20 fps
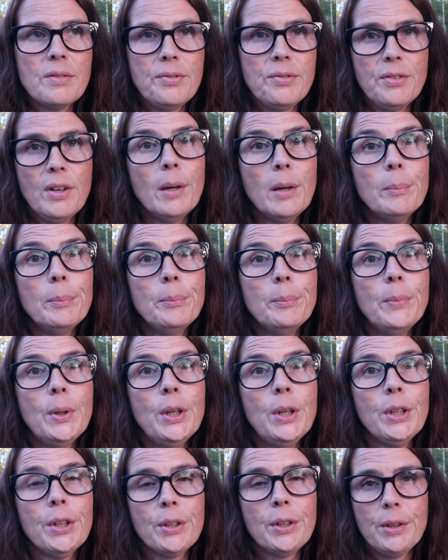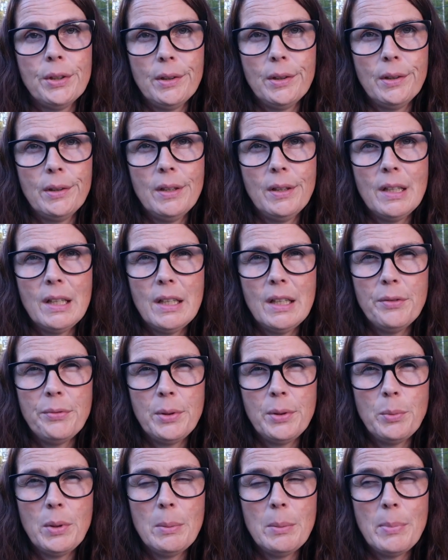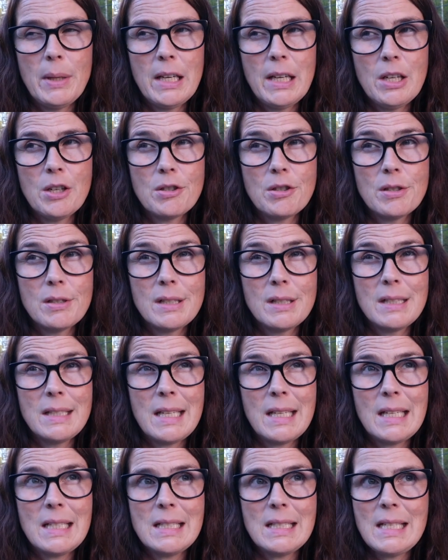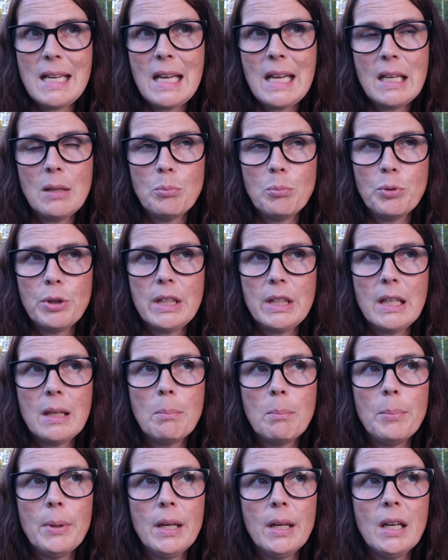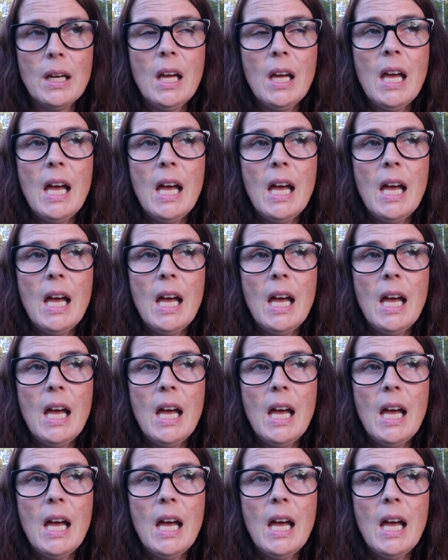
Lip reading: from her if we went by her day 10 breeding, but